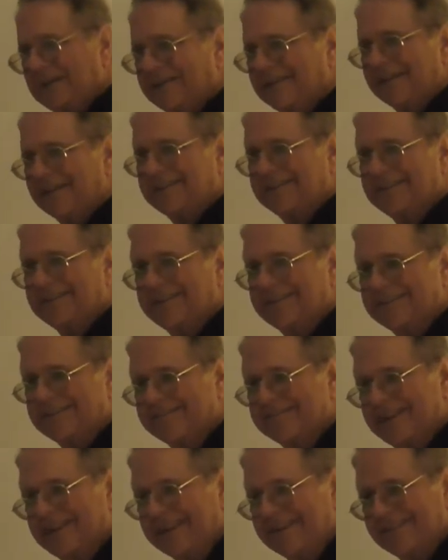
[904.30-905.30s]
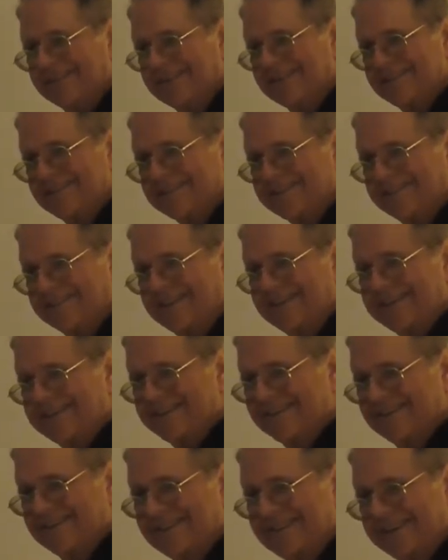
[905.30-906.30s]
been elected to the state
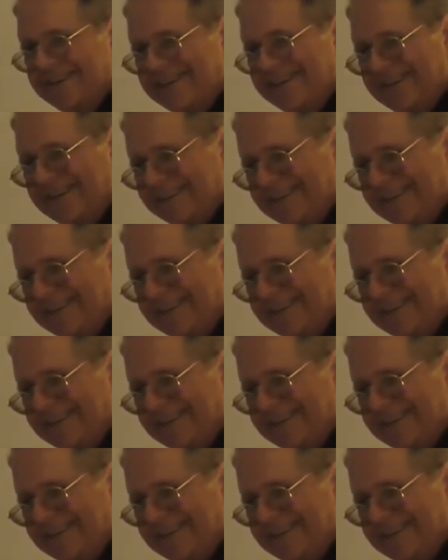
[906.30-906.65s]
legislature. They